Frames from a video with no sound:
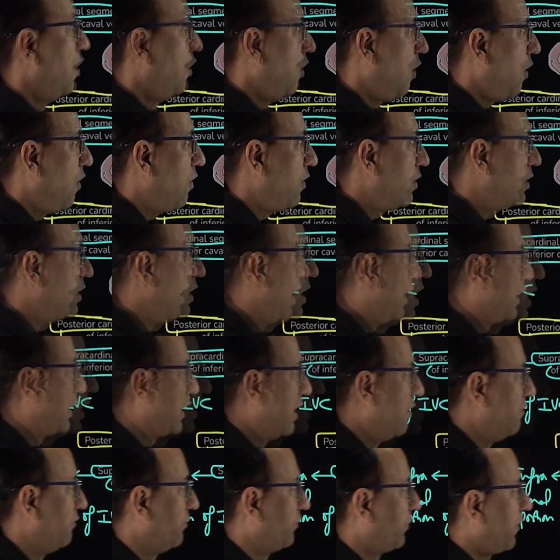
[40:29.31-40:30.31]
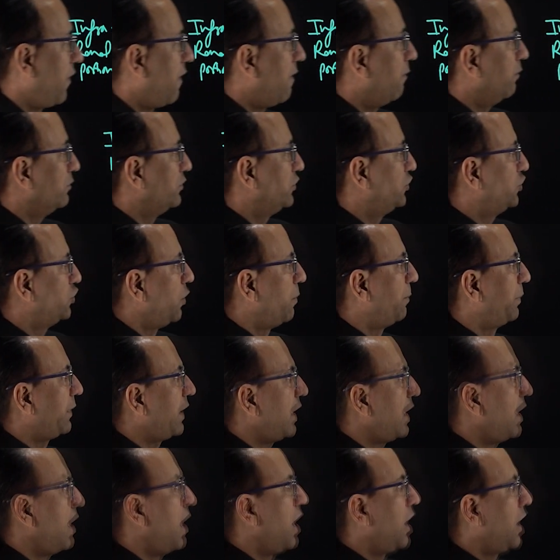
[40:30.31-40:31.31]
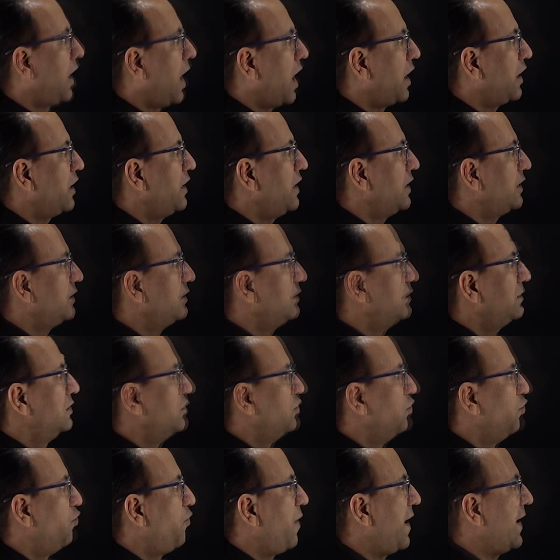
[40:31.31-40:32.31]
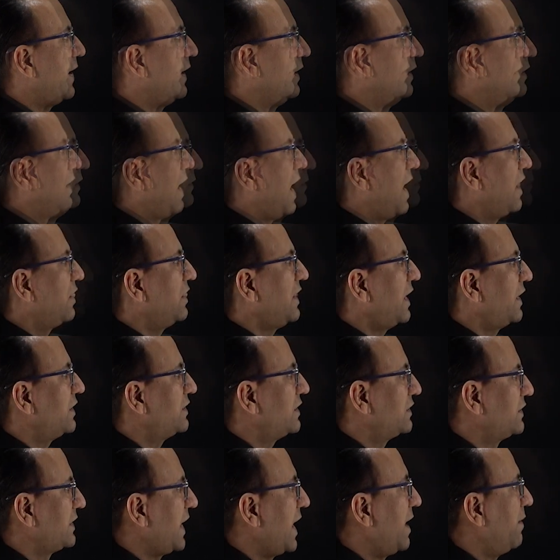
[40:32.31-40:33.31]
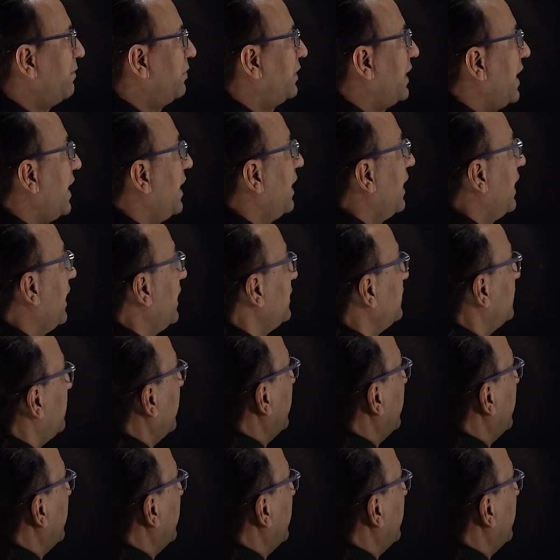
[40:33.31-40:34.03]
all come from supracardinal vein, and that is the same thing is